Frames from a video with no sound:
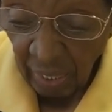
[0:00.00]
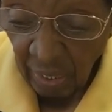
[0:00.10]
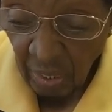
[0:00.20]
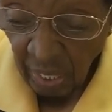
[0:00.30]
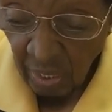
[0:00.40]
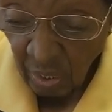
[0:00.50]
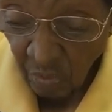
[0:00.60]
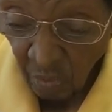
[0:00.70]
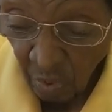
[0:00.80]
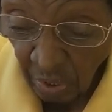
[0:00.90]
And in
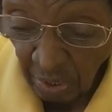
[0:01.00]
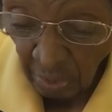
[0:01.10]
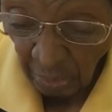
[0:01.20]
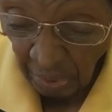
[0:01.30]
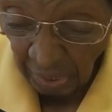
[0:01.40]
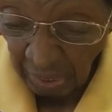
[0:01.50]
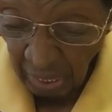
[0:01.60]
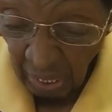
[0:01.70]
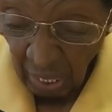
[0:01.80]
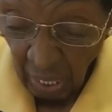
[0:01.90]
1943,
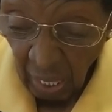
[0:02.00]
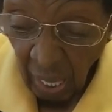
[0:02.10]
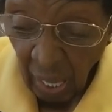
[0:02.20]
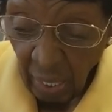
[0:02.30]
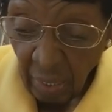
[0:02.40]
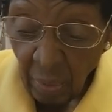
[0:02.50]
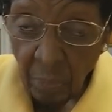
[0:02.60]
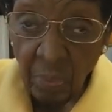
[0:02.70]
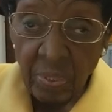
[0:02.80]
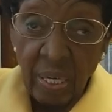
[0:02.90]
I
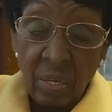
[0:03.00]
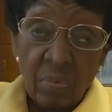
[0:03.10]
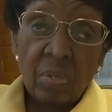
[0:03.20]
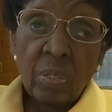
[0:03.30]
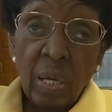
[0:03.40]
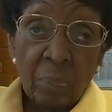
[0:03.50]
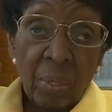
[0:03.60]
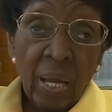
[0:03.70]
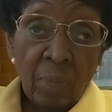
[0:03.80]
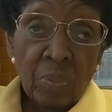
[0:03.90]

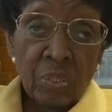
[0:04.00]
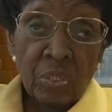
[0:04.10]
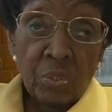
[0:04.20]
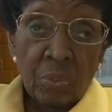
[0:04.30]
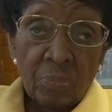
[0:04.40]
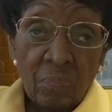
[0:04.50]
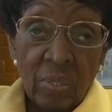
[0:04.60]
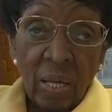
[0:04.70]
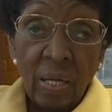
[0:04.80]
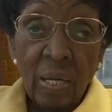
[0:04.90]
became a teacher.
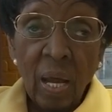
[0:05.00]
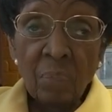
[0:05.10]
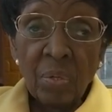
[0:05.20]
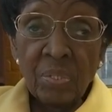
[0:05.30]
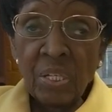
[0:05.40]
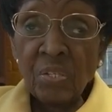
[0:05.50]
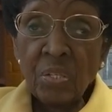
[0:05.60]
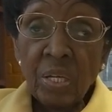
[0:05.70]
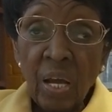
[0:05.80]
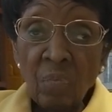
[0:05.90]
And I've been
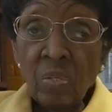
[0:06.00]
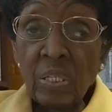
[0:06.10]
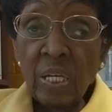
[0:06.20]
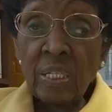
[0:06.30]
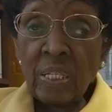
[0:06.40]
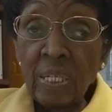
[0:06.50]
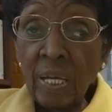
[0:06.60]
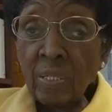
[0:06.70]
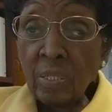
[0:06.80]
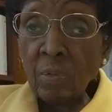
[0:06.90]
teaching ever since
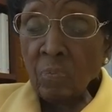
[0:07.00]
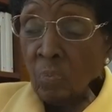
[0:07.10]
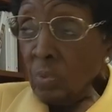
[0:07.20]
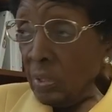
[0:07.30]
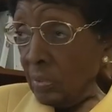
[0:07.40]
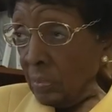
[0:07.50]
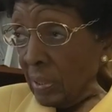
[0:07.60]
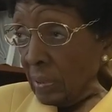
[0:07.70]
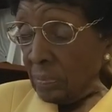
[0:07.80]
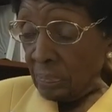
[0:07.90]
1943.